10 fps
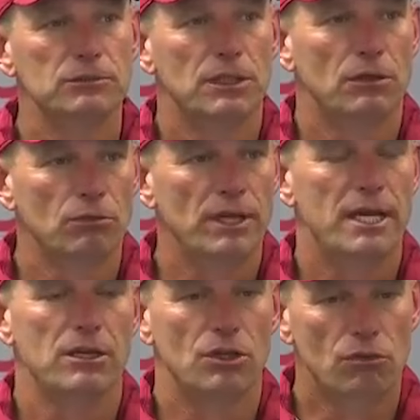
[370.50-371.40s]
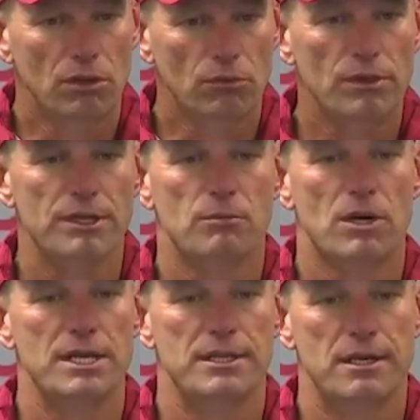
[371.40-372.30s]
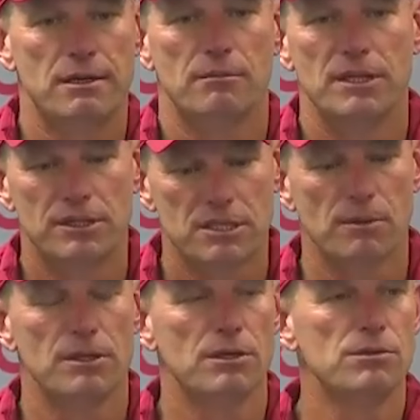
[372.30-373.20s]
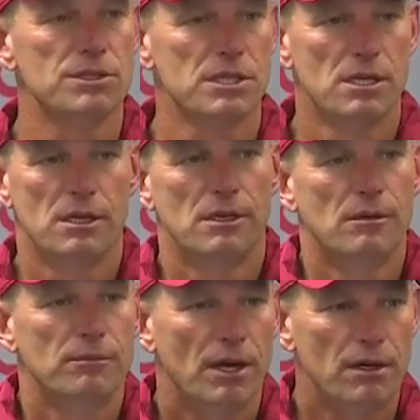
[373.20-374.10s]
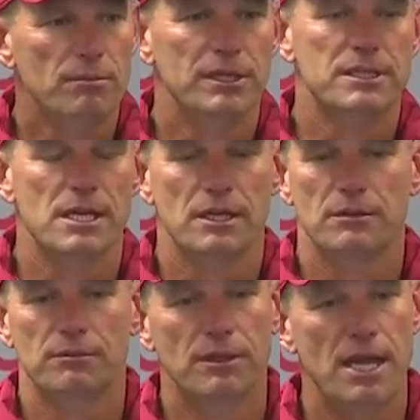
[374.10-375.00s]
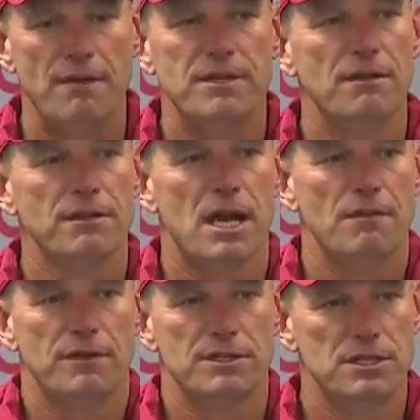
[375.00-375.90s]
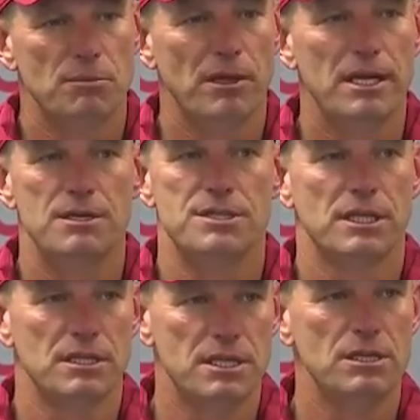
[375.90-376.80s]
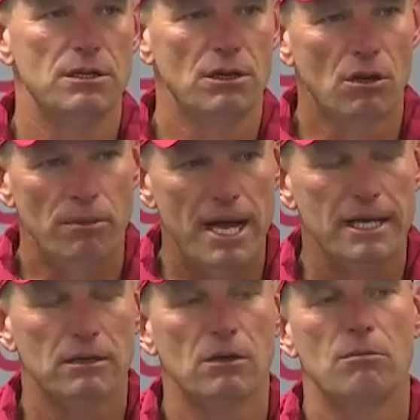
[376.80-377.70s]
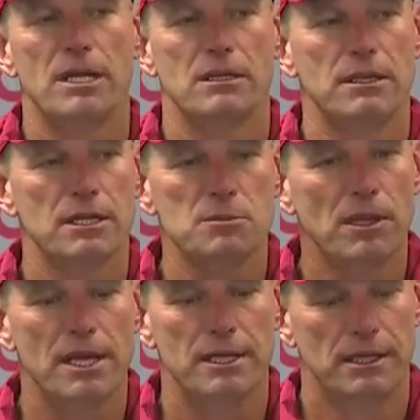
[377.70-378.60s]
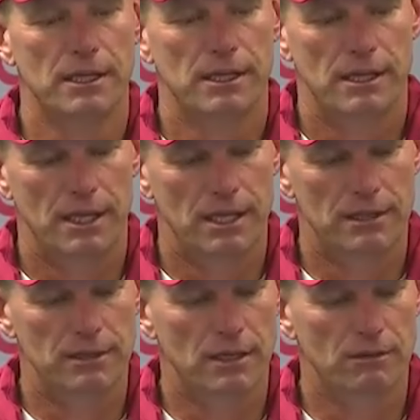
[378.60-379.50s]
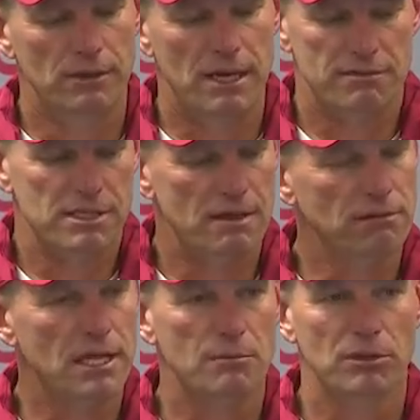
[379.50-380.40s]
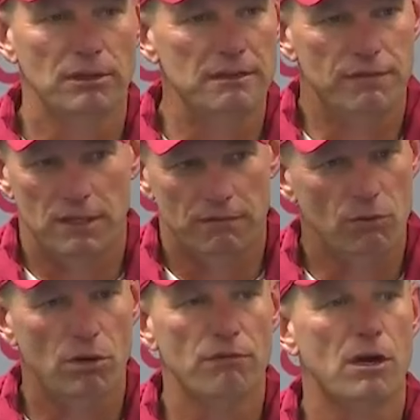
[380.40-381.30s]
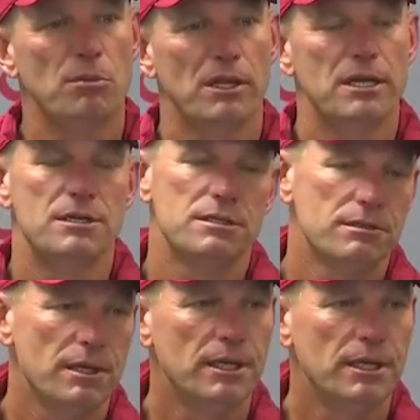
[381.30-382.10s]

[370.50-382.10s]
you know, we had a good little rhythm right there. I mean, some of those hurt, but you have to have confidence in your players to continue to go back and go make the next play. And we obviously have a lot of belief in every one of our players.